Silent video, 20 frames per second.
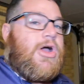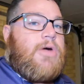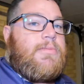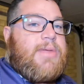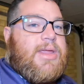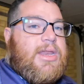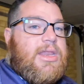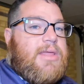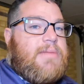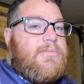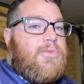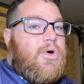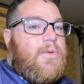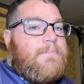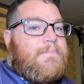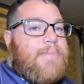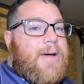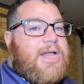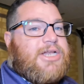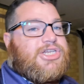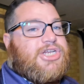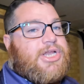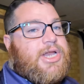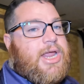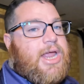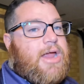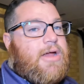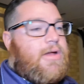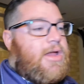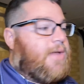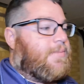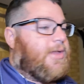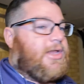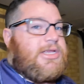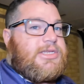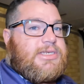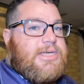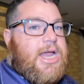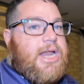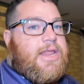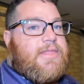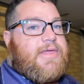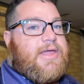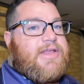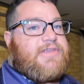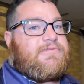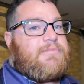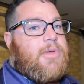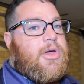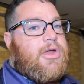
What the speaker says: realm in the more budget area, because none of these